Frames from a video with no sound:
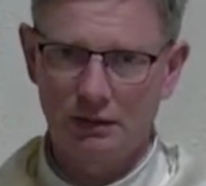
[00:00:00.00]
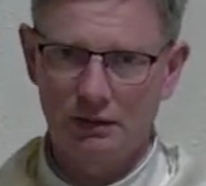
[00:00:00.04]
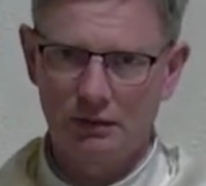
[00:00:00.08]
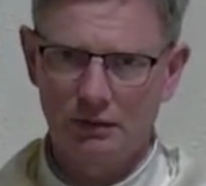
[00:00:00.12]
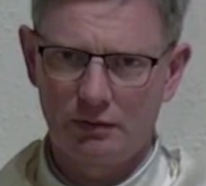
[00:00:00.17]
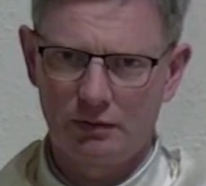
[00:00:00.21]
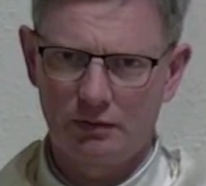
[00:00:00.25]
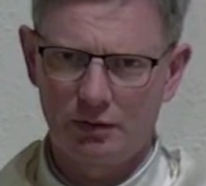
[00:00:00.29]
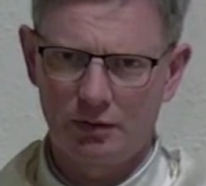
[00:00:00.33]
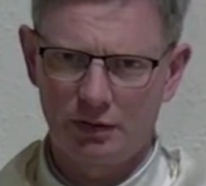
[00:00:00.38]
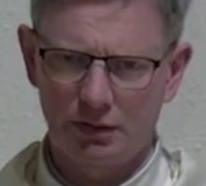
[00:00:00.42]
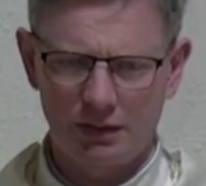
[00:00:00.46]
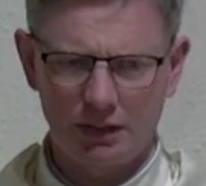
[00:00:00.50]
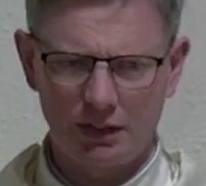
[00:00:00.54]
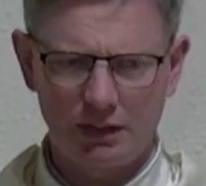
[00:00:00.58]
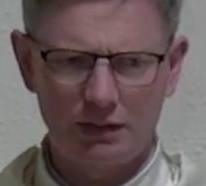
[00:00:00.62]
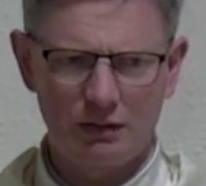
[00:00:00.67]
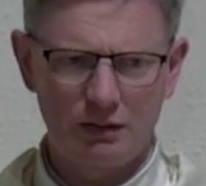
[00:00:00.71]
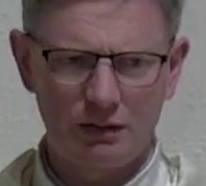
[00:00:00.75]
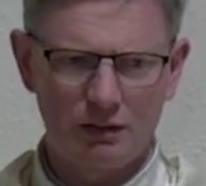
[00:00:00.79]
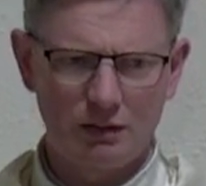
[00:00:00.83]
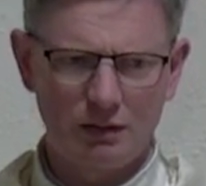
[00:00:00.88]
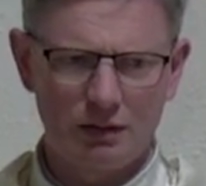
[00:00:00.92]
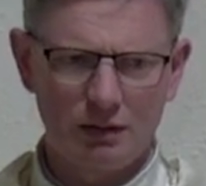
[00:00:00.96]
rather
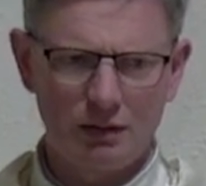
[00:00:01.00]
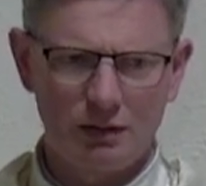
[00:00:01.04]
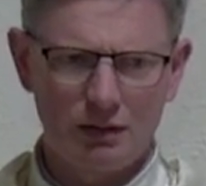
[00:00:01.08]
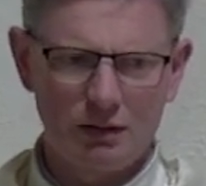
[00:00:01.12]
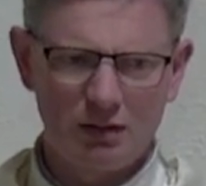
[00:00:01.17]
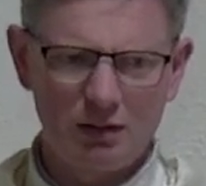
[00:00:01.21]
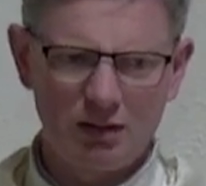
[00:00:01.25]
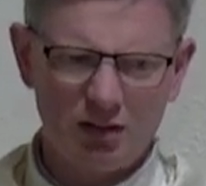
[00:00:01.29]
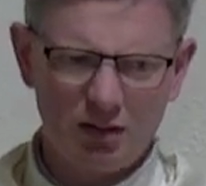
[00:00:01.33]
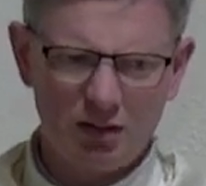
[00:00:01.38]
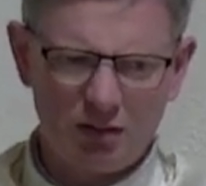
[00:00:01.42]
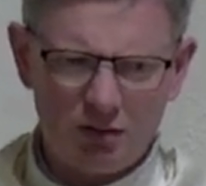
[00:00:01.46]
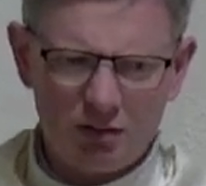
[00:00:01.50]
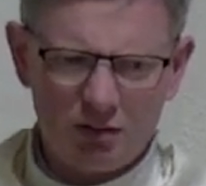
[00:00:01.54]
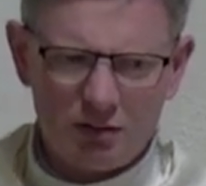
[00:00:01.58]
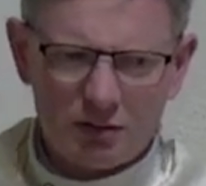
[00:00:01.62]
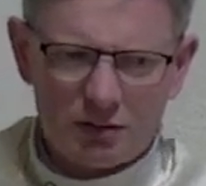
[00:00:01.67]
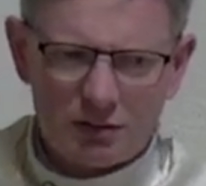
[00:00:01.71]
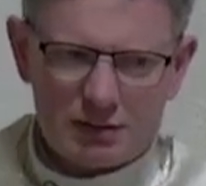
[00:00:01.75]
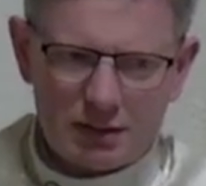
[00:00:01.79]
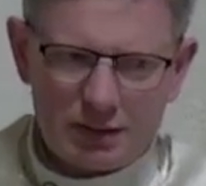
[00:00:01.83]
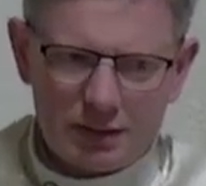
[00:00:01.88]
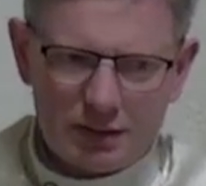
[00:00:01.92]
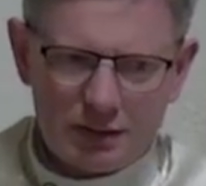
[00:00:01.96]
than learn
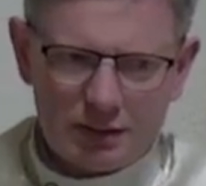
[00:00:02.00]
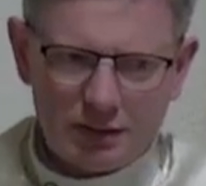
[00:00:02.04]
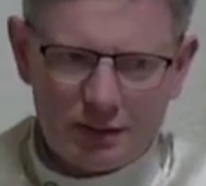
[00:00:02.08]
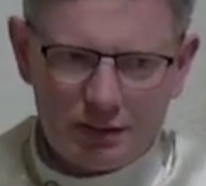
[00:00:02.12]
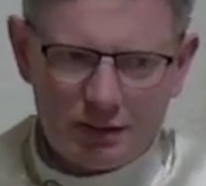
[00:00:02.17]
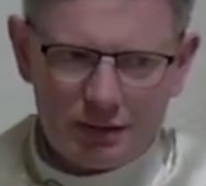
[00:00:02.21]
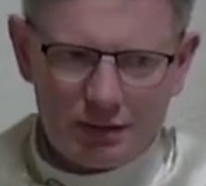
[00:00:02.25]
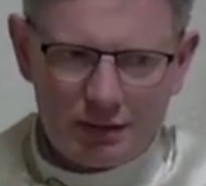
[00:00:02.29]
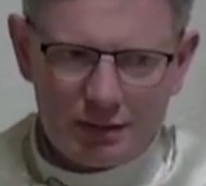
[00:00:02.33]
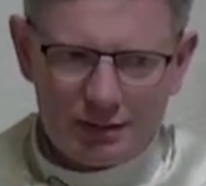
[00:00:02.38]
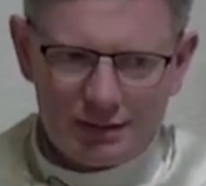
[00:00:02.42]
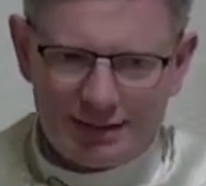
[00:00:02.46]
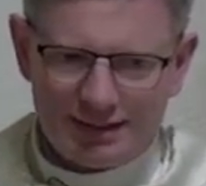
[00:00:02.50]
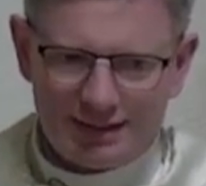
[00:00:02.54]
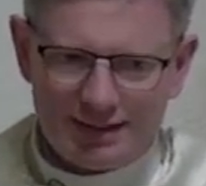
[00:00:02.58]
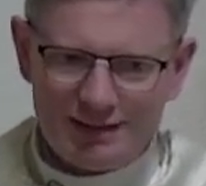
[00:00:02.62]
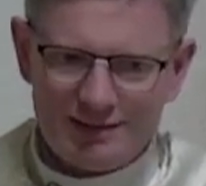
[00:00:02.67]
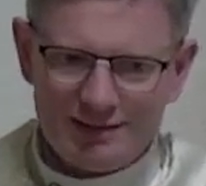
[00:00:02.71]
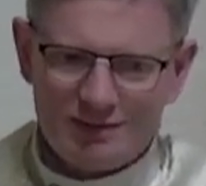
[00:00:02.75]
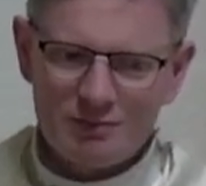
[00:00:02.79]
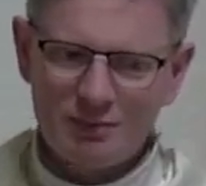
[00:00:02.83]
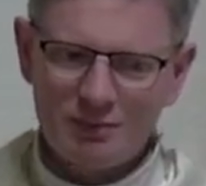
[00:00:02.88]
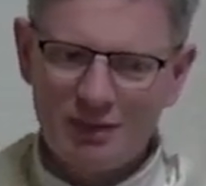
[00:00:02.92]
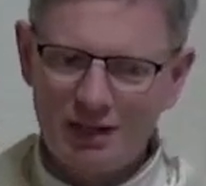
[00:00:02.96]
to, to
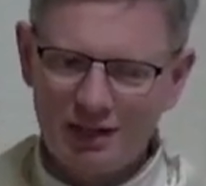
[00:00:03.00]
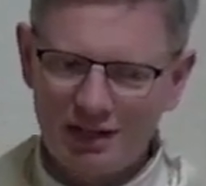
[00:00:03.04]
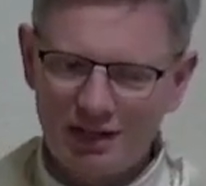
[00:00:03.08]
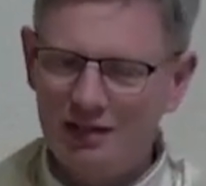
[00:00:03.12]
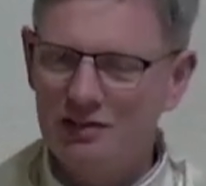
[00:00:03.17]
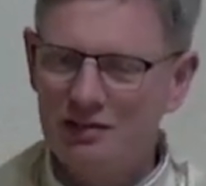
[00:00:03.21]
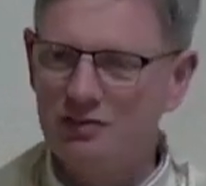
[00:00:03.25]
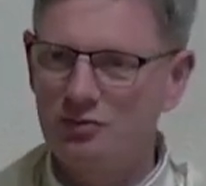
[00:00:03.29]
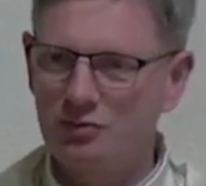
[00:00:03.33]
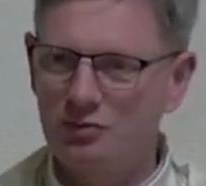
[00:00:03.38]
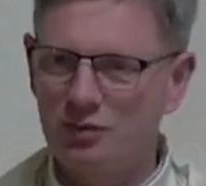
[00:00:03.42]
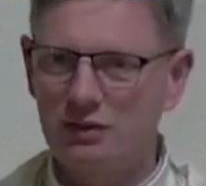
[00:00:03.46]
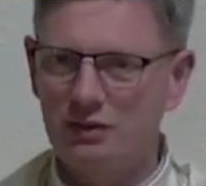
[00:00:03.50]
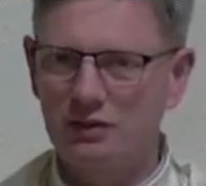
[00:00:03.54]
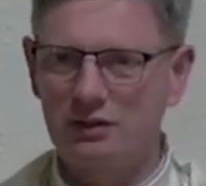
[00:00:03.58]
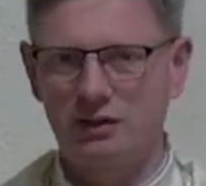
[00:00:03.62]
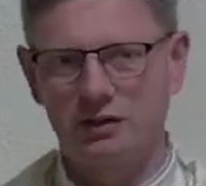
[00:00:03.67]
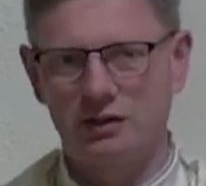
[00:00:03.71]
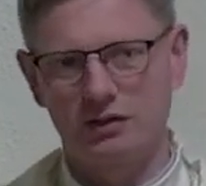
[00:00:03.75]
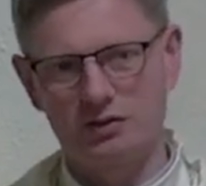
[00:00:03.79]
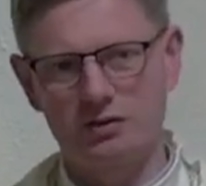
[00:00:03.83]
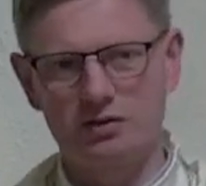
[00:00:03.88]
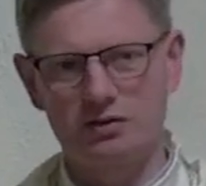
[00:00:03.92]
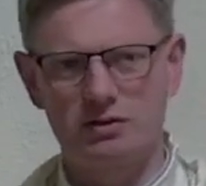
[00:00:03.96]
live my life with the
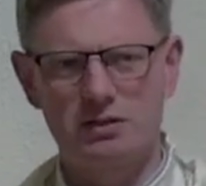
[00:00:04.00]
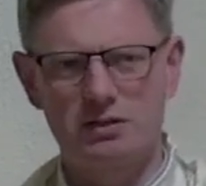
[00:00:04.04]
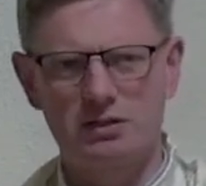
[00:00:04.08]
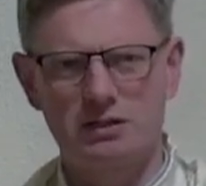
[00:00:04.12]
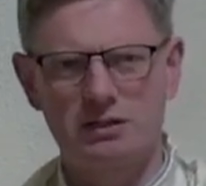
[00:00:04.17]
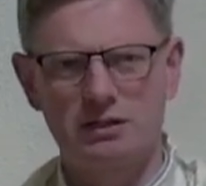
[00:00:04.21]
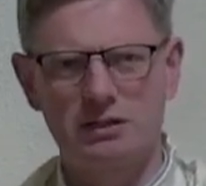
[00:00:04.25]
Lord,